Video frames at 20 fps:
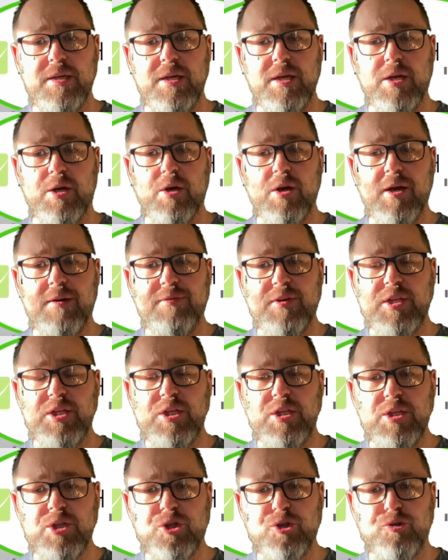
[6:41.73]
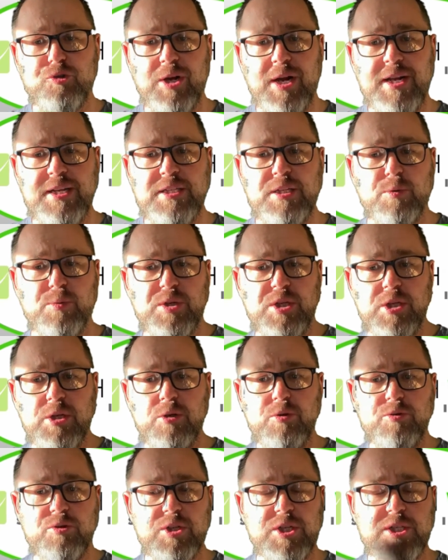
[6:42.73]
You're going to have a strategy with
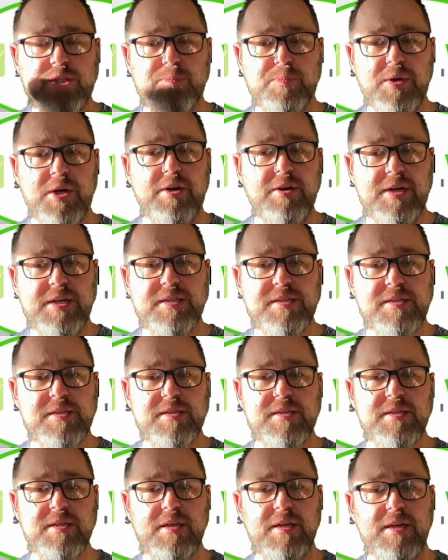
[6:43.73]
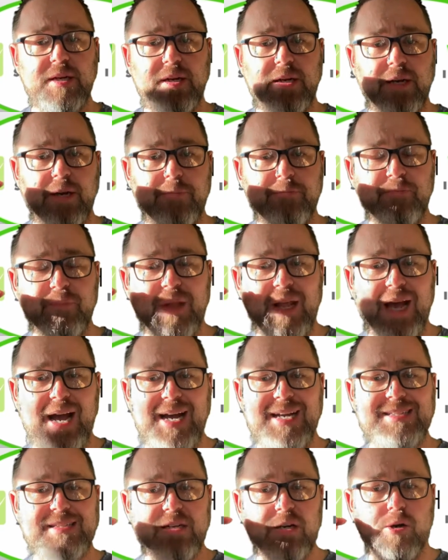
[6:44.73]
user experience
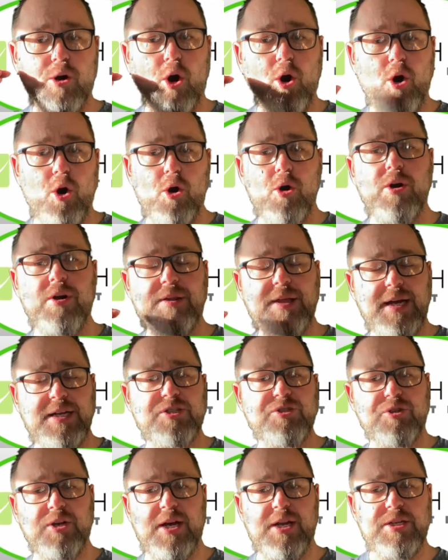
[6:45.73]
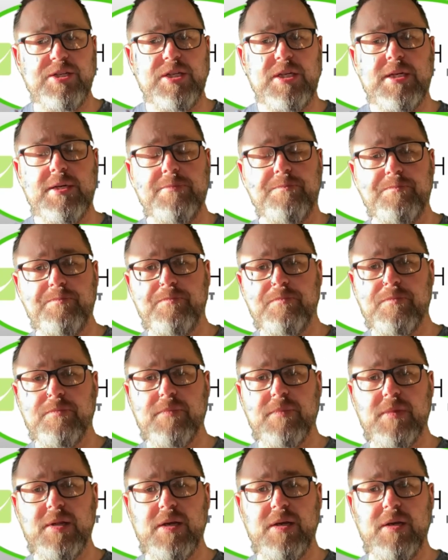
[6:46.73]
as the core of that strategy.
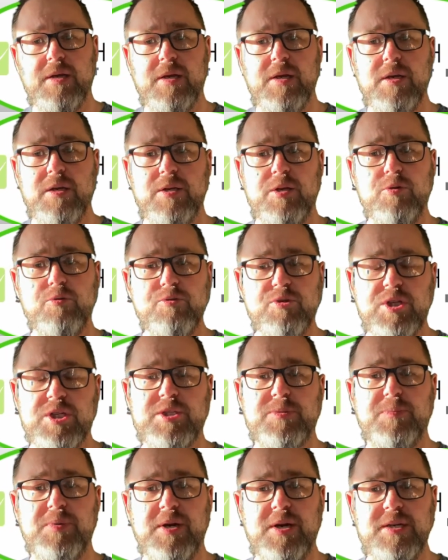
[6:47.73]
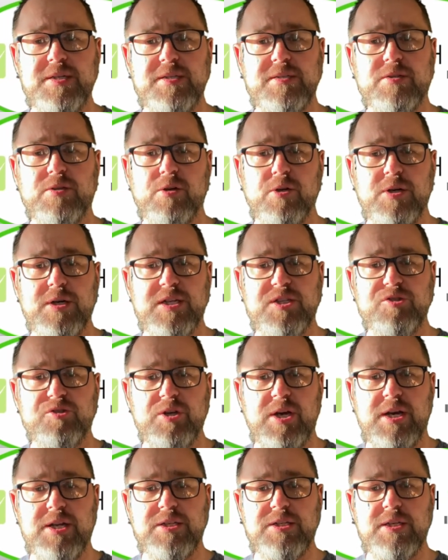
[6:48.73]
User experience is the core of that
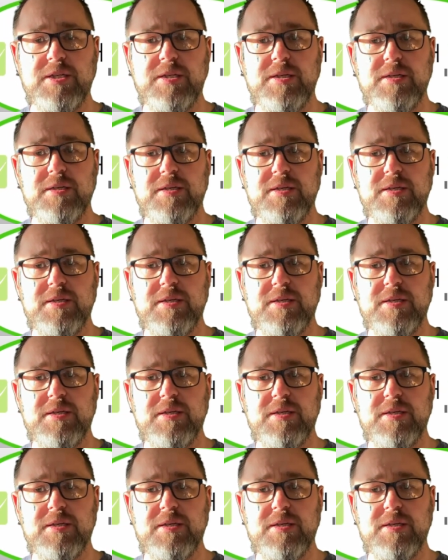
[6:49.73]
strategy.